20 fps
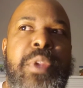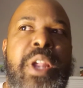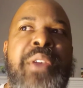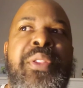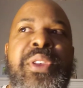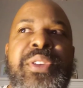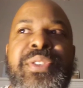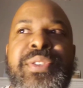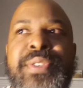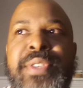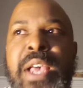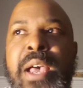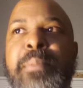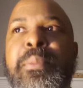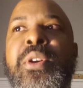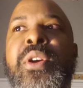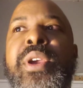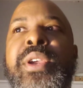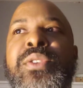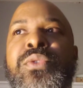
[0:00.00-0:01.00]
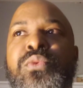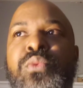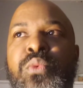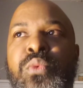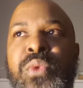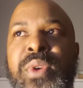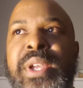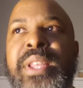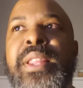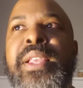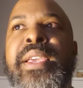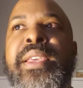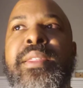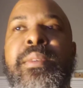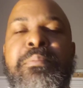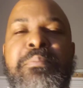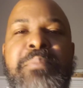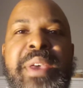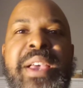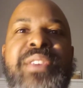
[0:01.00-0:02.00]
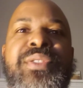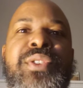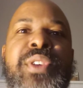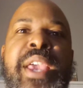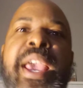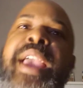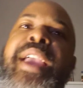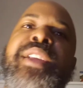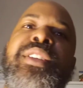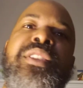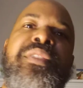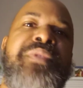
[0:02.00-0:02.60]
The summer is really the best gauge